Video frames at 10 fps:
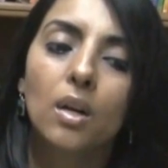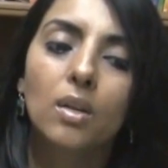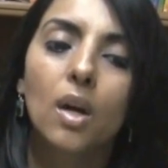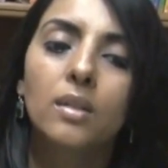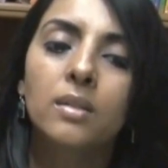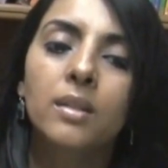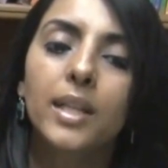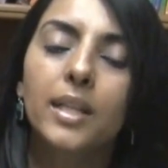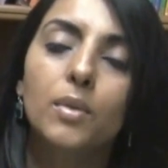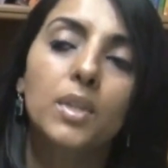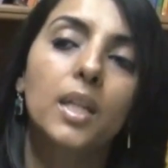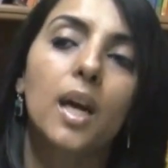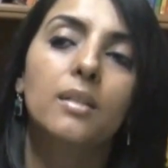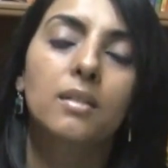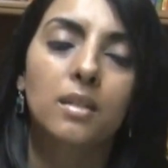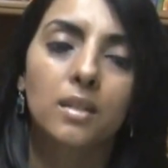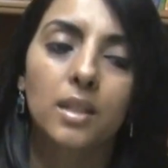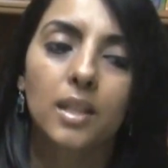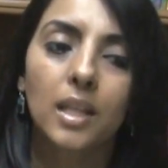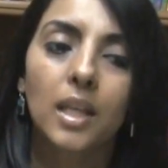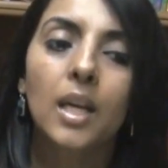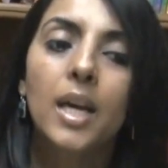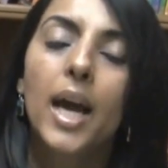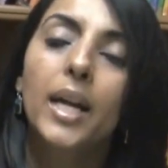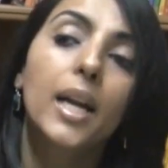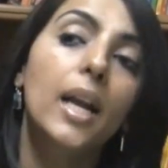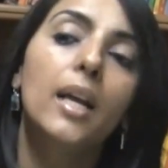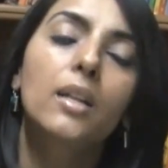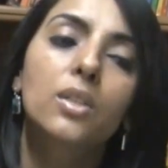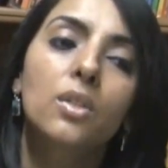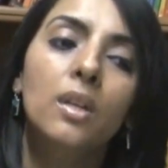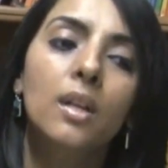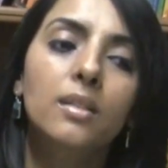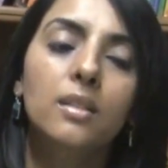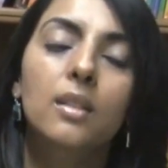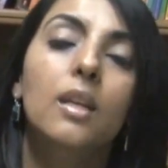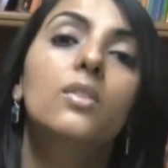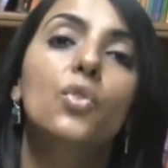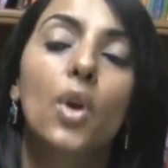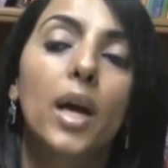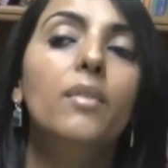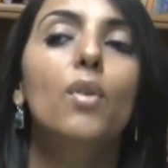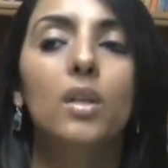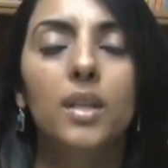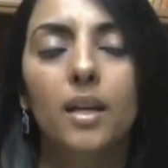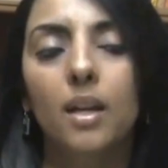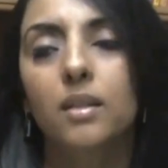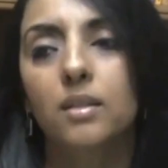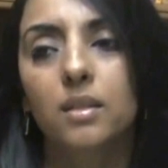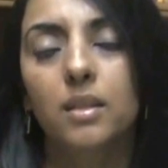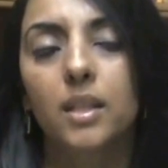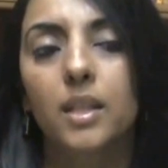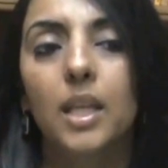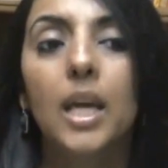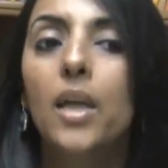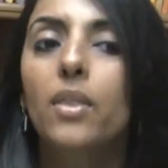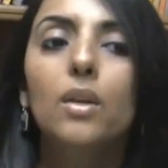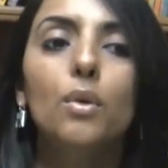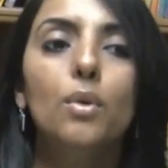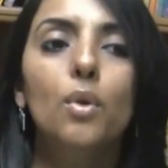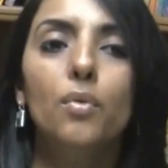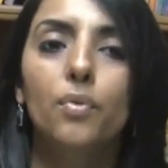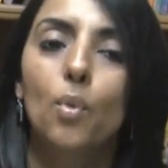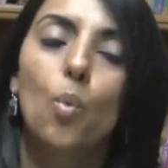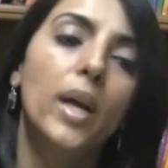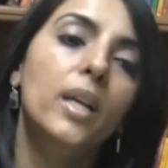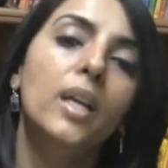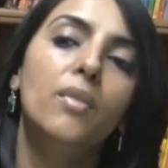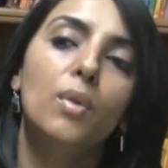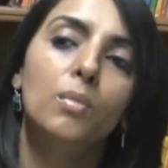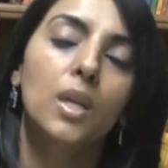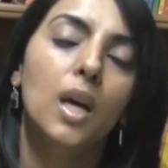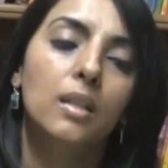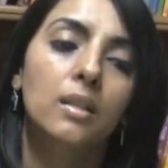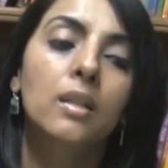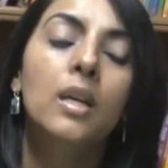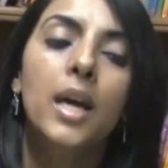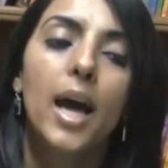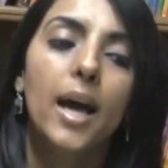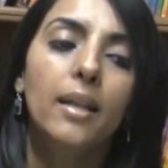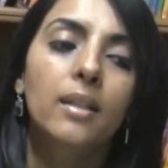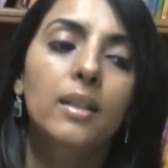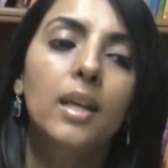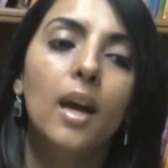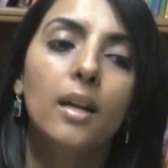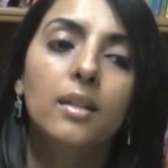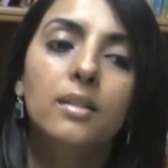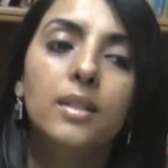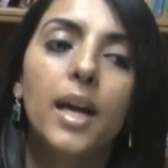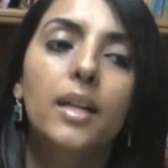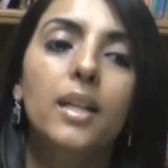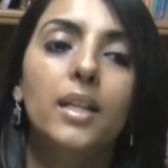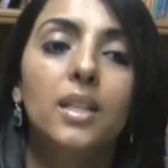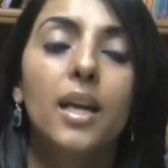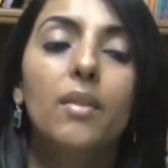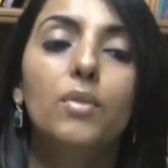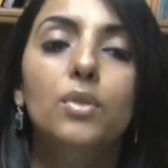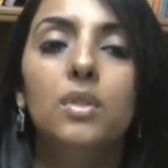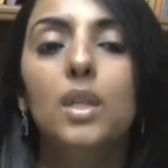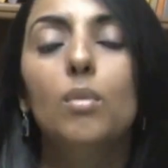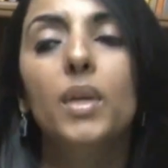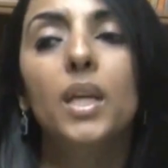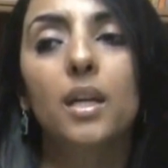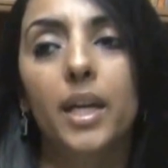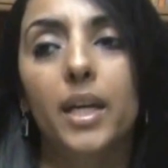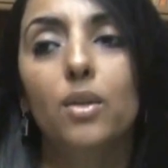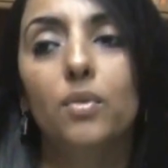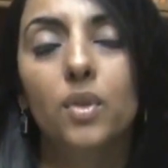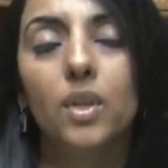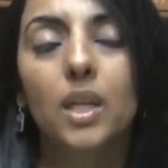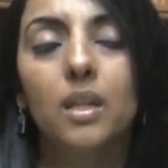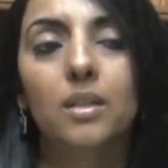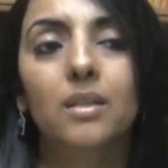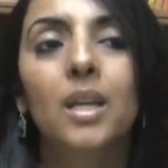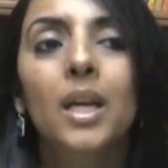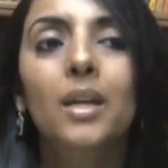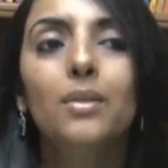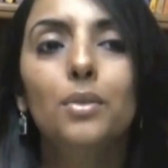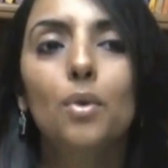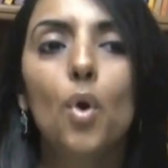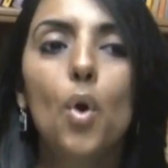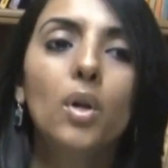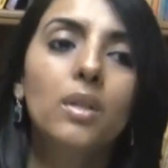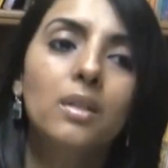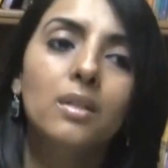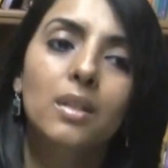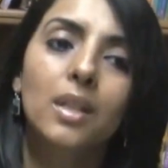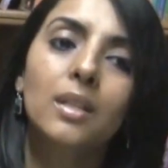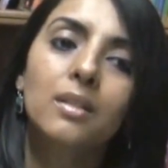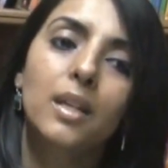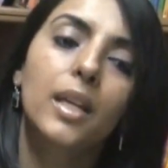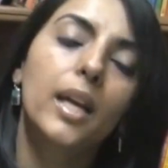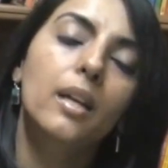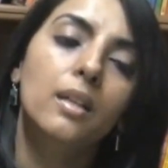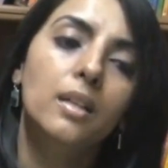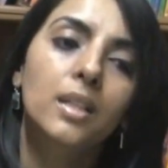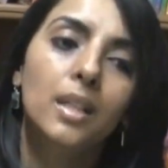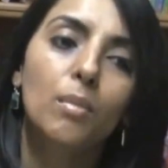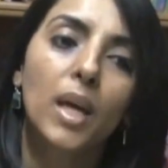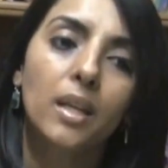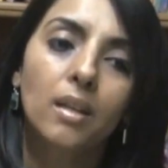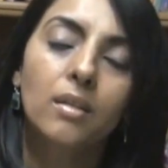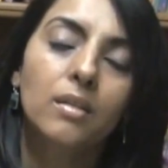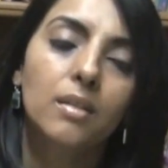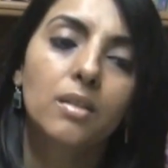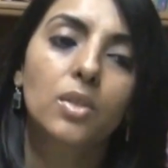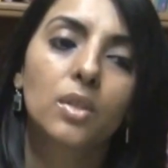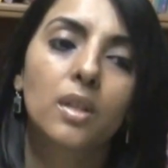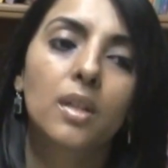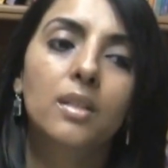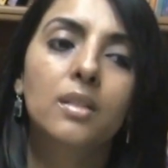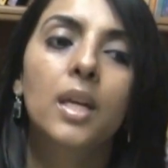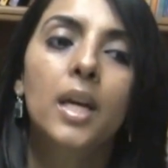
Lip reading: constantly there was an uncertainty, and journalists thrive on that uncertainty. They don't know one day from the other, and they understand that they have to still be ahead of the readers. So all the things that I learned in my years as a journalist